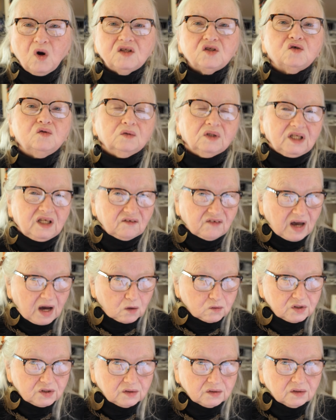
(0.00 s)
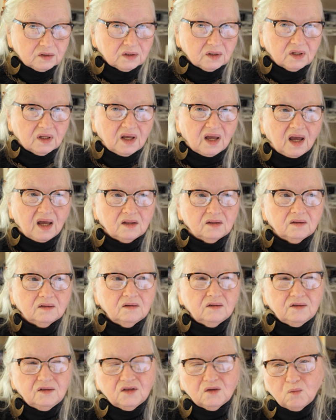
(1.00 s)
what to leave out.
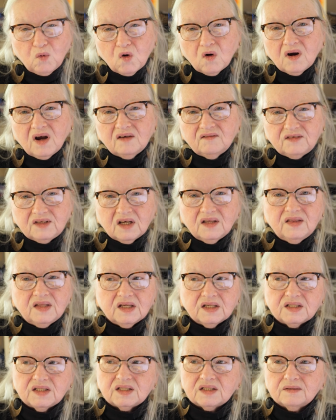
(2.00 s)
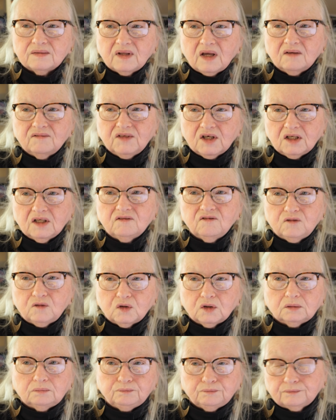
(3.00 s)
And the more I've done this, I've done it
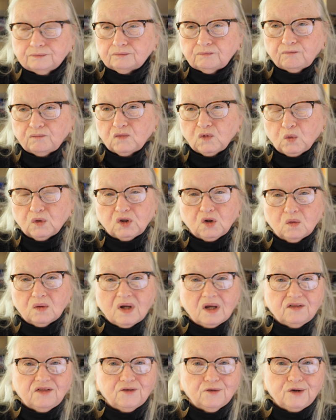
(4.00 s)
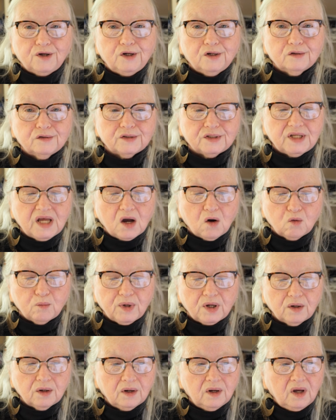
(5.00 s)
for going on 30 years now or
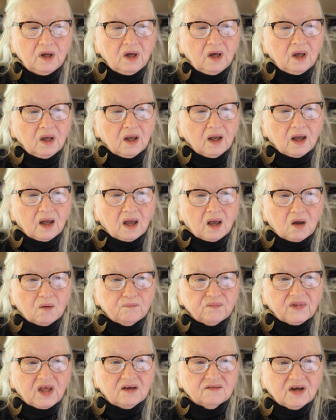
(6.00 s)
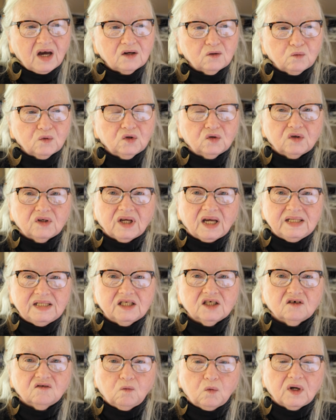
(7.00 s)
better, I've got a real good
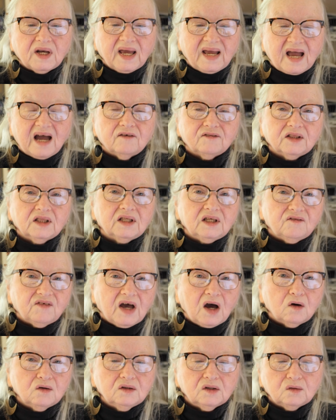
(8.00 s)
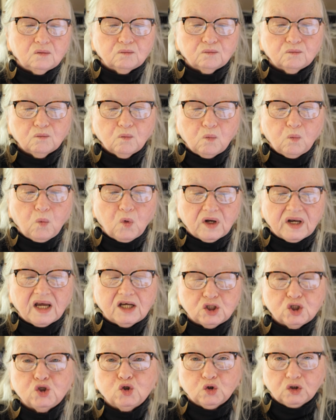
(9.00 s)
idea of what I have to leave out and what I
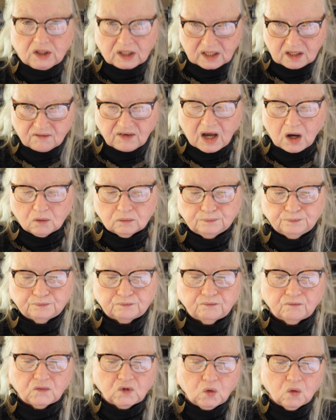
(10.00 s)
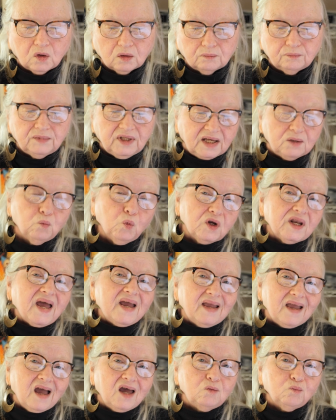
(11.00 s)
should leave out, and what
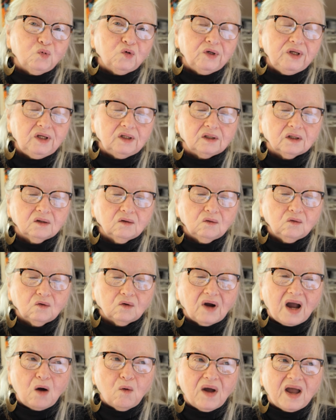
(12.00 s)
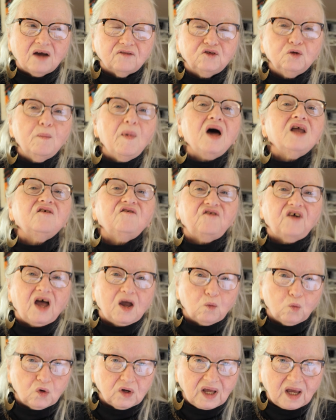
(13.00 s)
I can put in, or how I have to
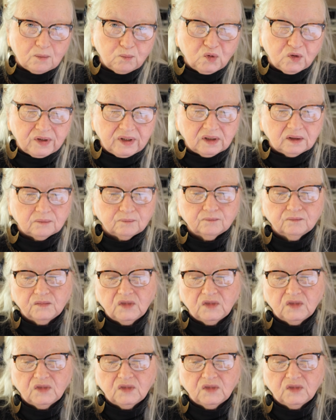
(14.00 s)
modify what I put in.